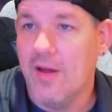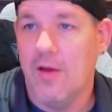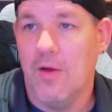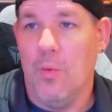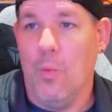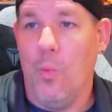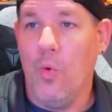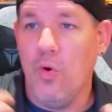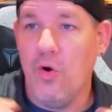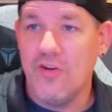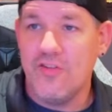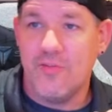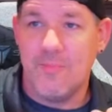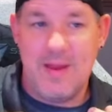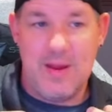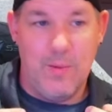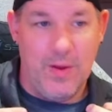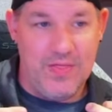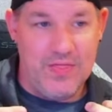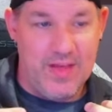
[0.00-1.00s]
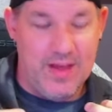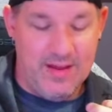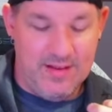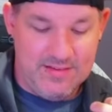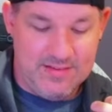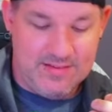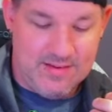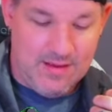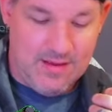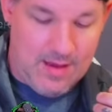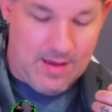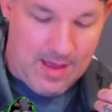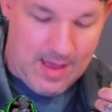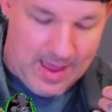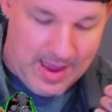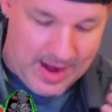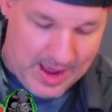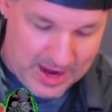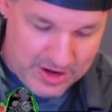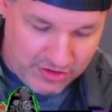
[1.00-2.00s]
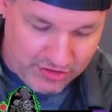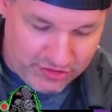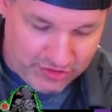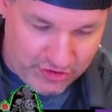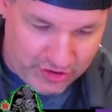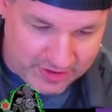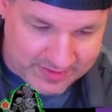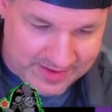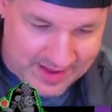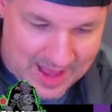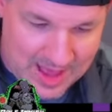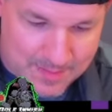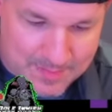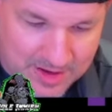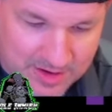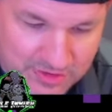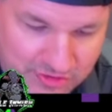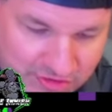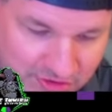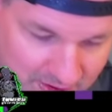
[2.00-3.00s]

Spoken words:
wards me with this, and I just took damage.